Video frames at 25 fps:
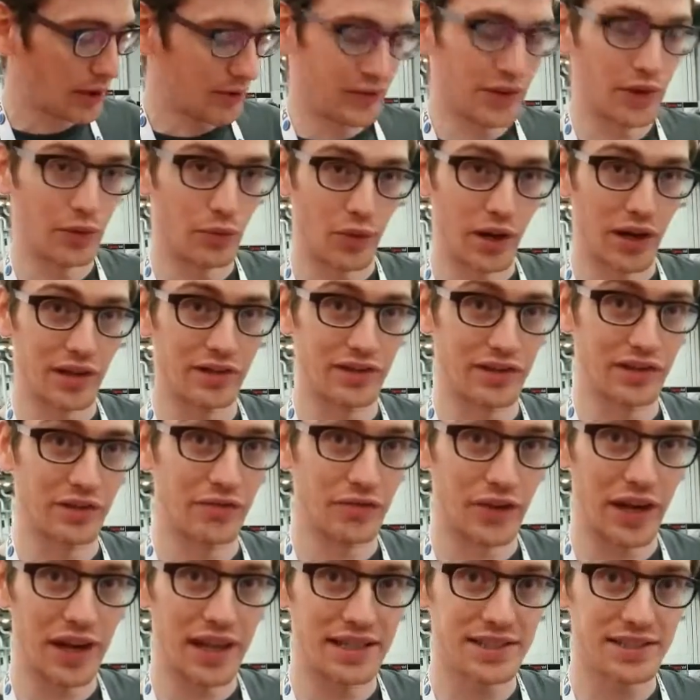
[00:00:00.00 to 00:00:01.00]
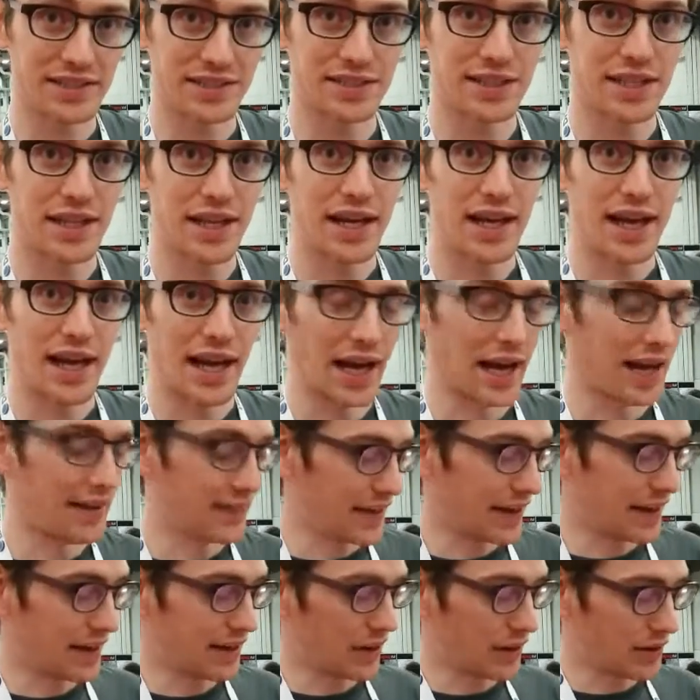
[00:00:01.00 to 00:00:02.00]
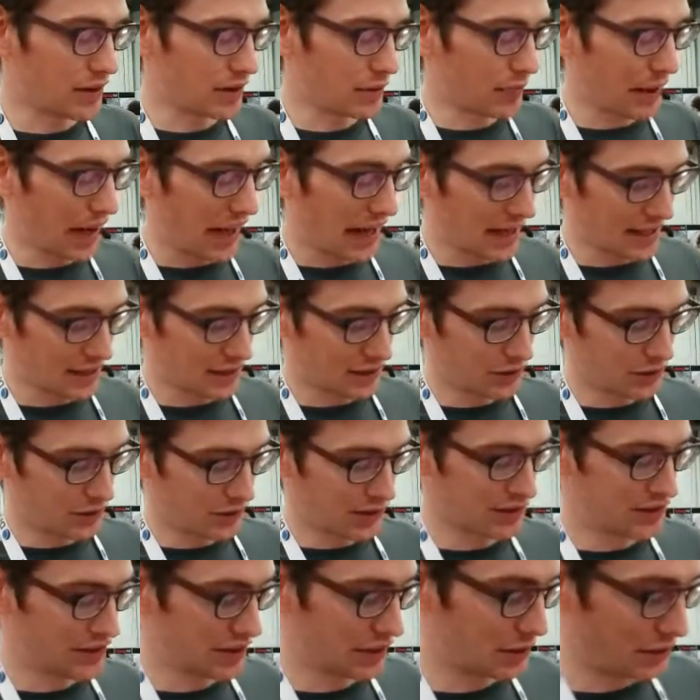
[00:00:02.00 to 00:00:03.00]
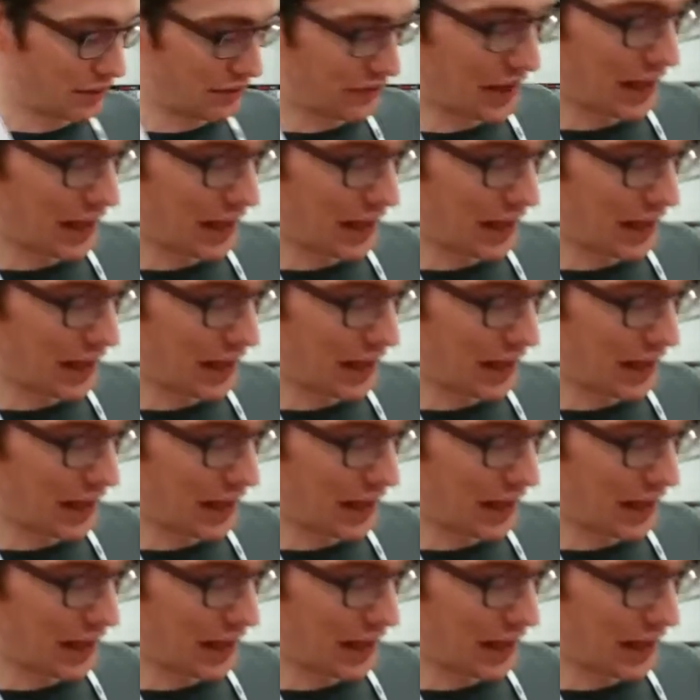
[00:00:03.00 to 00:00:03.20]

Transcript: that runs the face. And then on the back, you can see we've